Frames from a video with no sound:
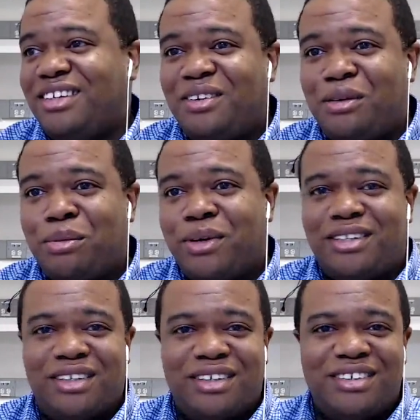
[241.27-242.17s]
little
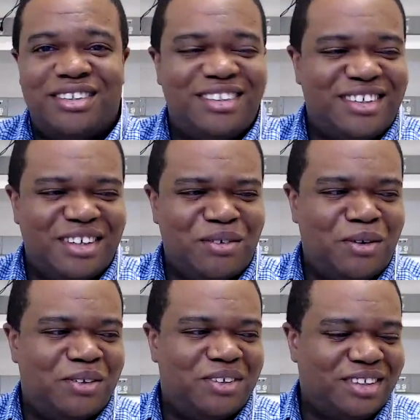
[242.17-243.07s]
depressing. You're like,
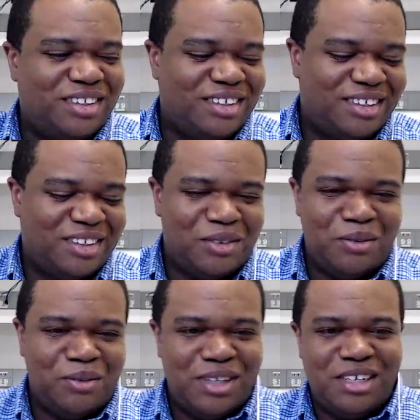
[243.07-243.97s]
whoa,
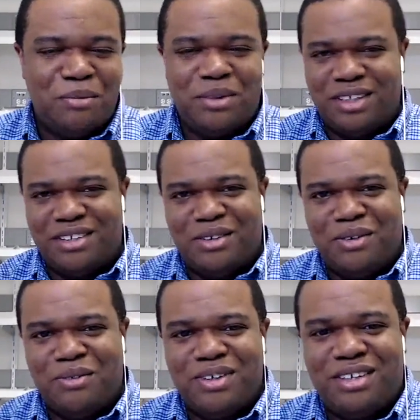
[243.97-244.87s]
what is up with this? No
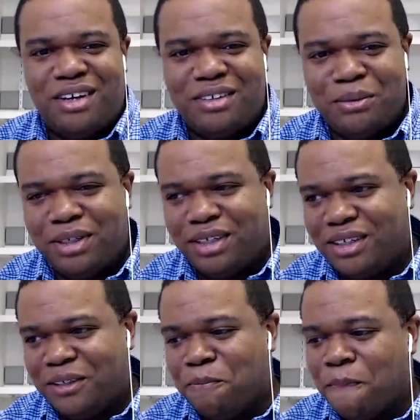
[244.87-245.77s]
one wants to talk to me tonight.